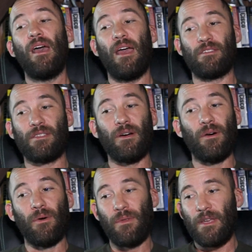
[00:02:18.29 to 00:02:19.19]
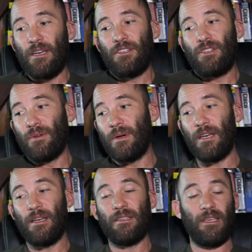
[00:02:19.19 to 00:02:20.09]
And so the issue
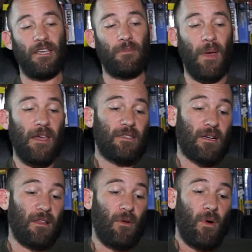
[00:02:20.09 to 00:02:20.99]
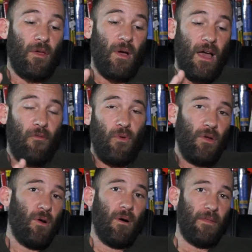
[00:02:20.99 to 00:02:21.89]
is is basically what you have when
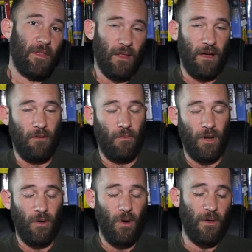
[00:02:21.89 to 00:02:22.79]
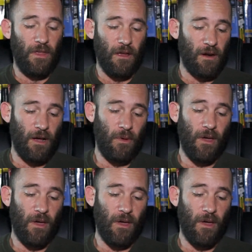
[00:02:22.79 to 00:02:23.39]
you go on the uh, when you go on the internet.